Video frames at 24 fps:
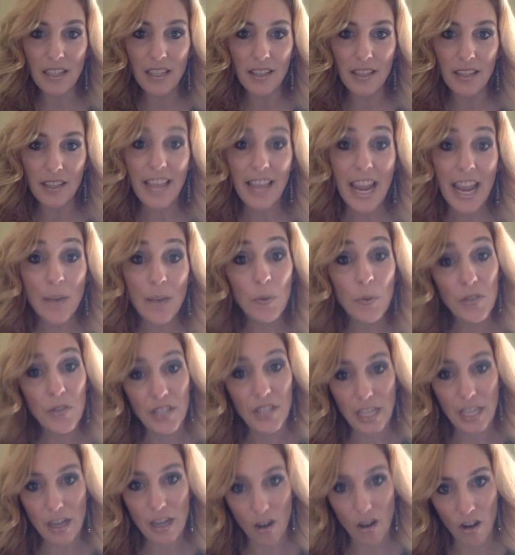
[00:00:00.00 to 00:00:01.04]
they will
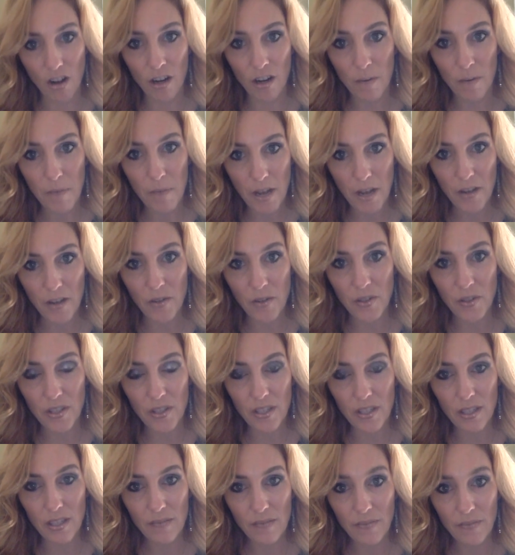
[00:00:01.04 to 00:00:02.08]
see our
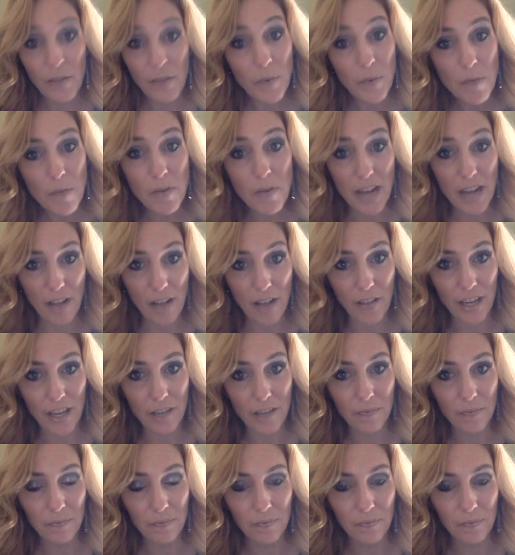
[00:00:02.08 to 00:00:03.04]
post that we put out there.